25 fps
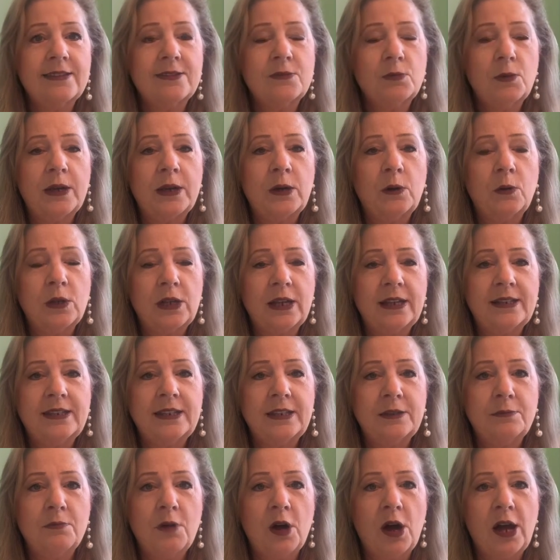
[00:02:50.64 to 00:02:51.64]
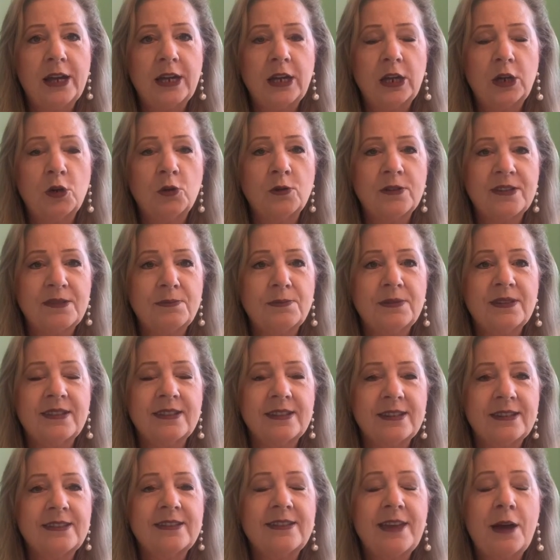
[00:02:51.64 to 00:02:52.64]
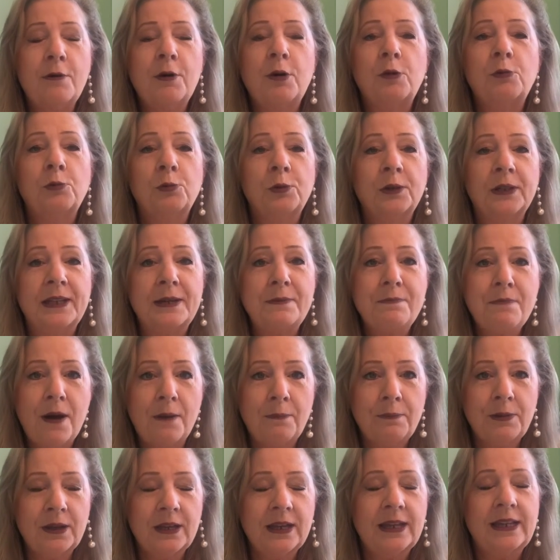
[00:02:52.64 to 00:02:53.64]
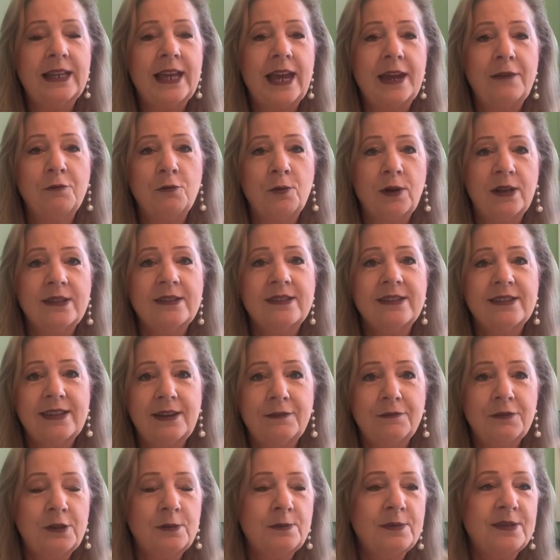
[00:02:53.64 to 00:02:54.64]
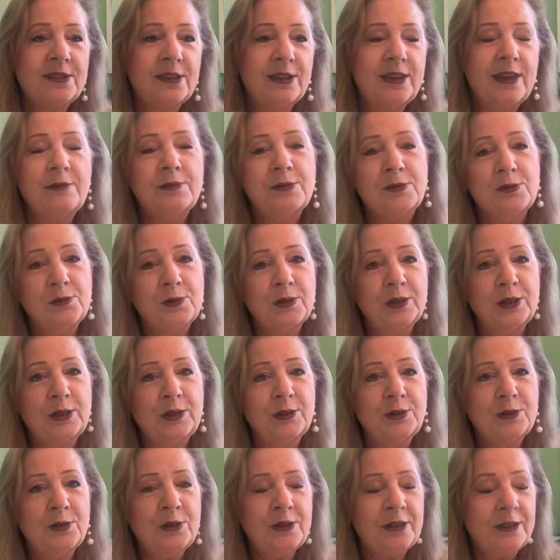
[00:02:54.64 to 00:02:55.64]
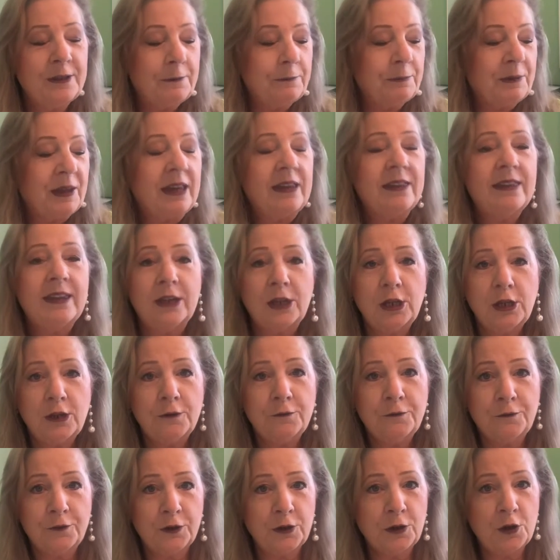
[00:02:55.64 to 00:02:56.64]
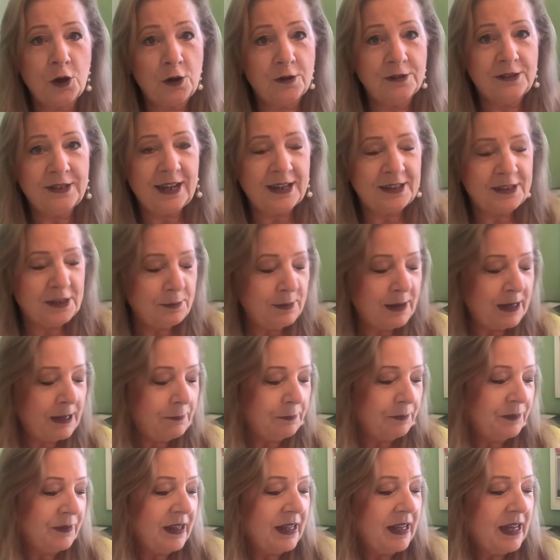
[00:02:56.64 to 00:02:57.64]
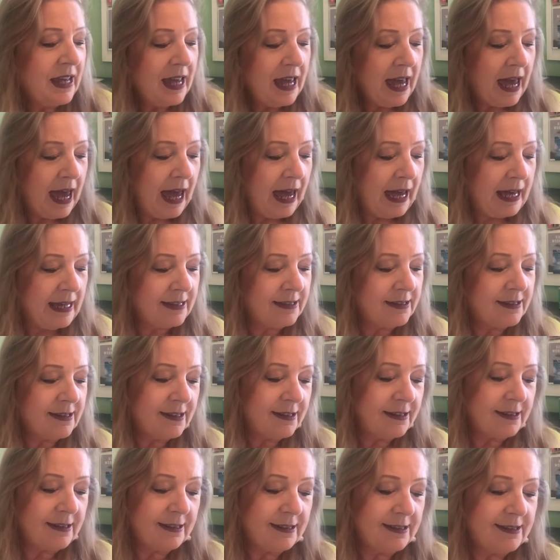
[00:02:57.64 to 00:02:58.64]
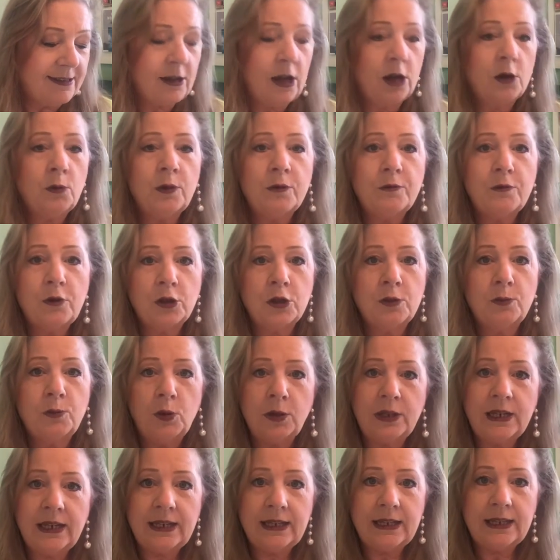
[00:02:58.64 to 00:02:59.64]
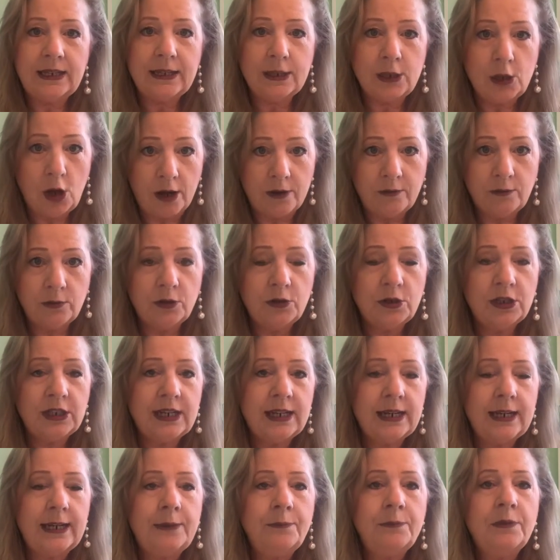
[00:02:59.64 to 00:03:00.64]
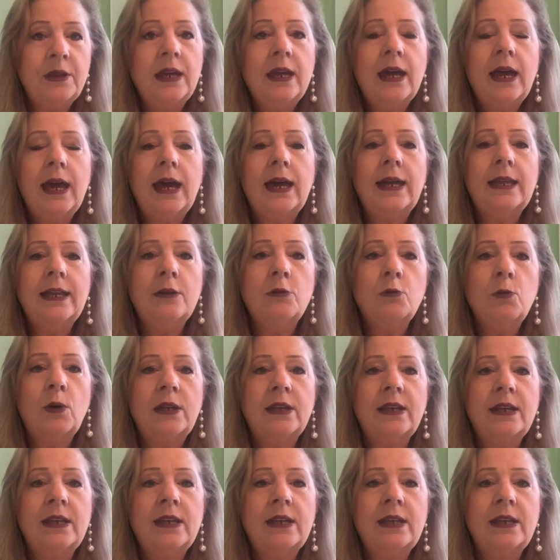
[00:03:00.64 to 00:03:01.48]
week when I did my Christmas list, they were really popular and everyone's loved them. So that was really good. Thank you for contacting me. And so we've got the morning and night routine. Another one